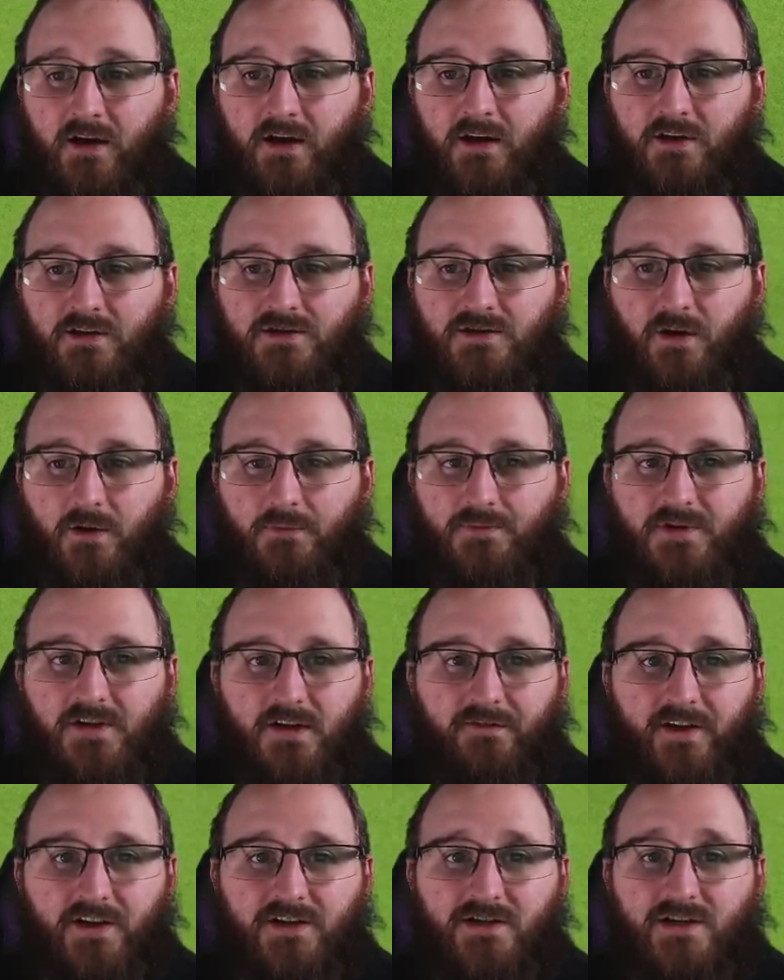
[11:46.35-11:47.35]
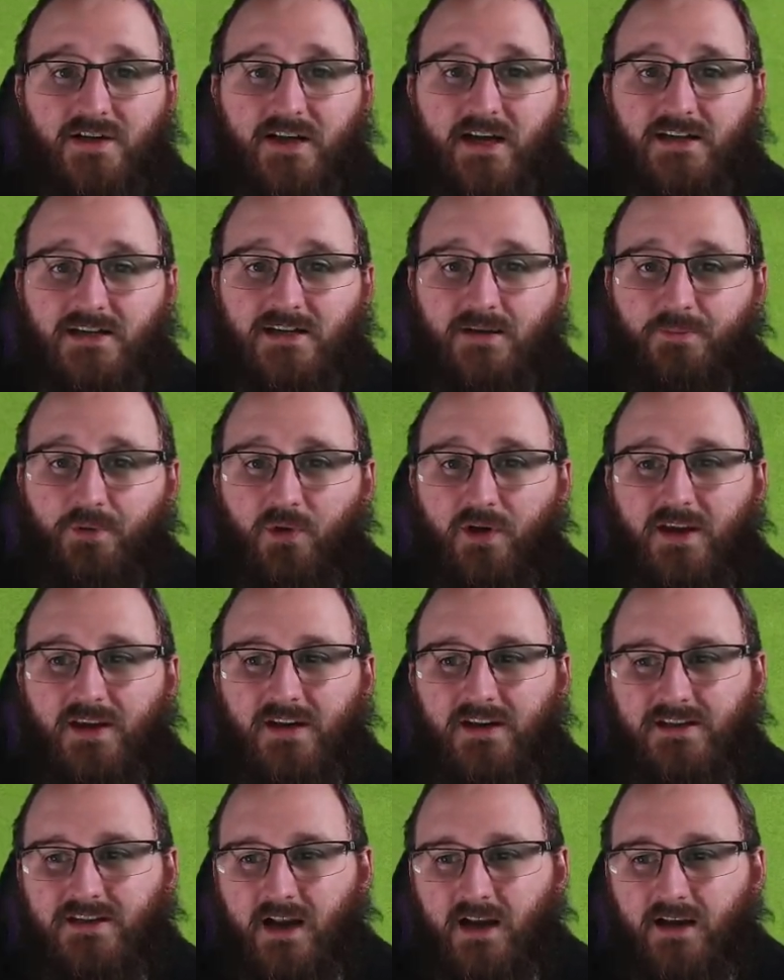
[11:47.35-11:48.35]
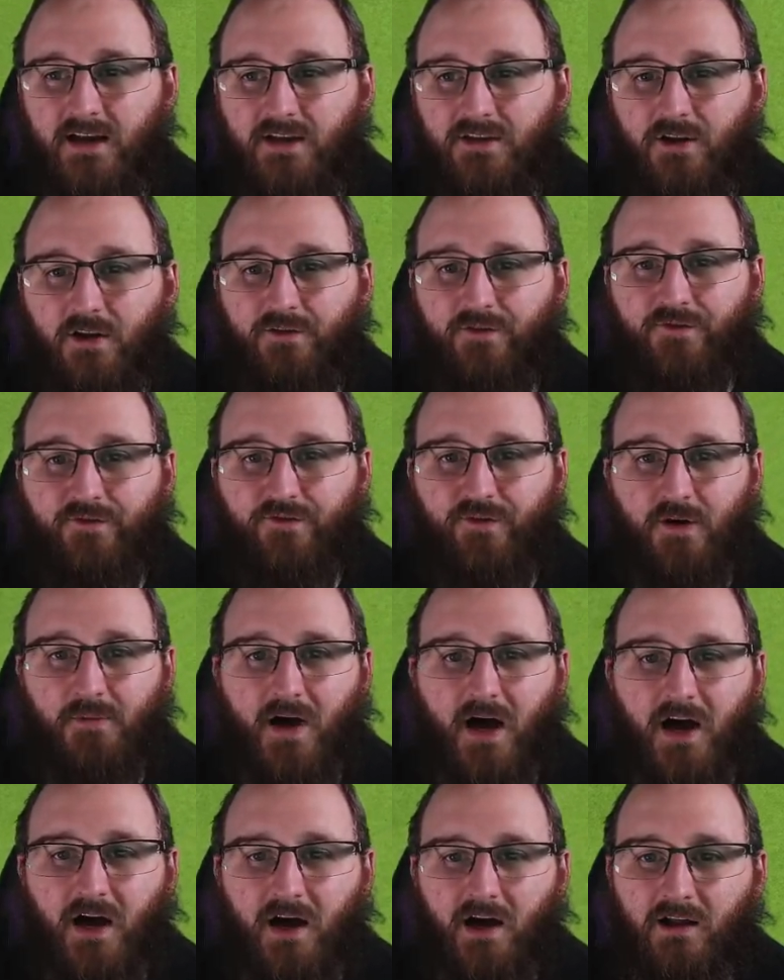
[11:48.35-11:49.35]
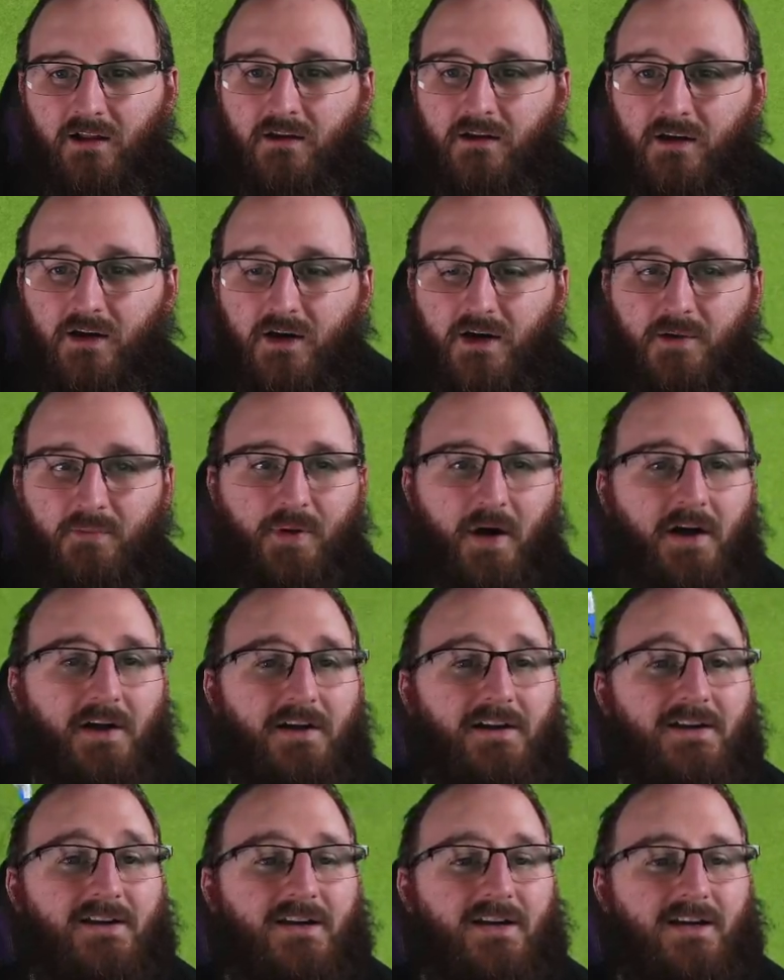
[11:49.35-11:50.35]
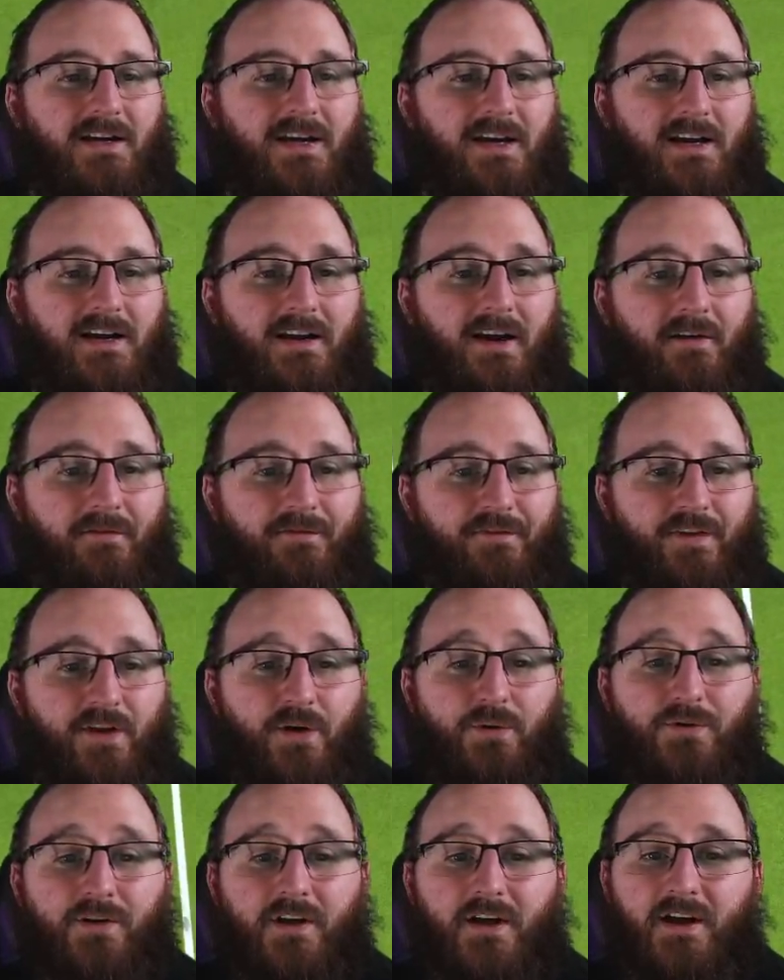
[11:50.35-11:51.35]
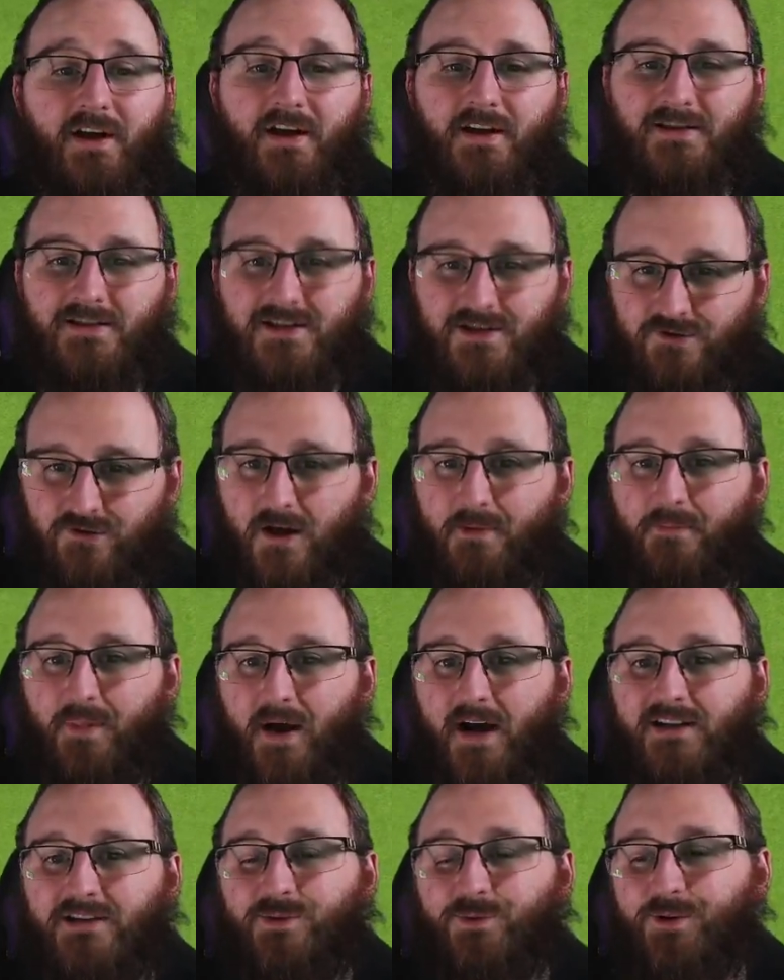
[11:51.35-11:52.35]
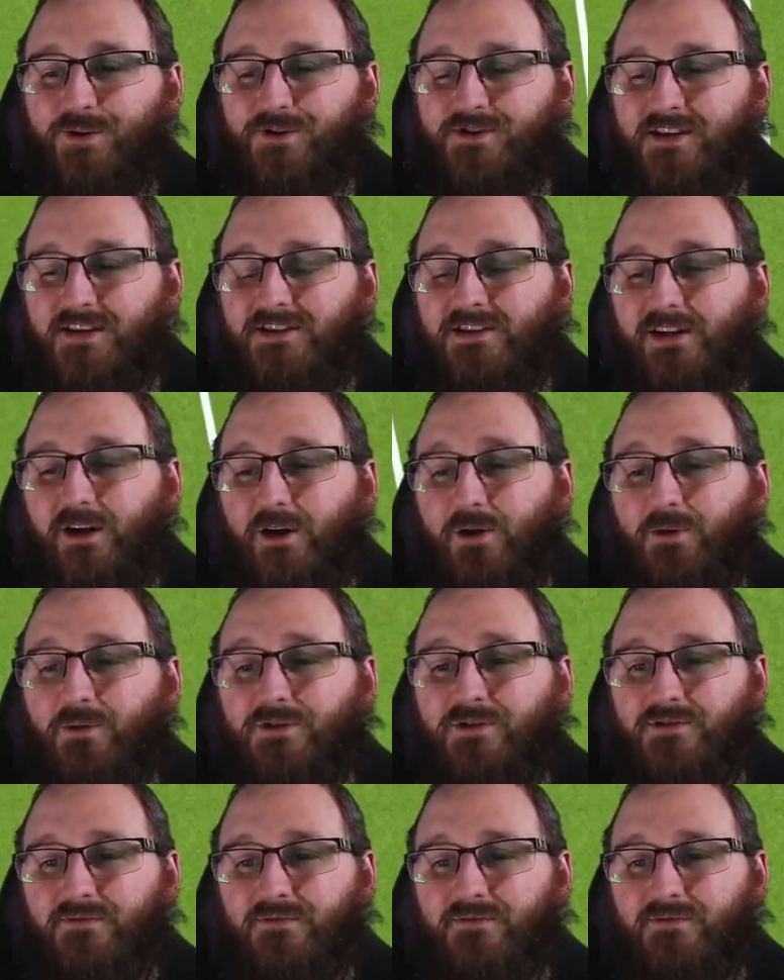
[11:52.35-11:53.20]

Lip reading: Stops and eventually gets the ball in. It's cleared though from Hull. Pike can kick it upfield. Straight back towards us though.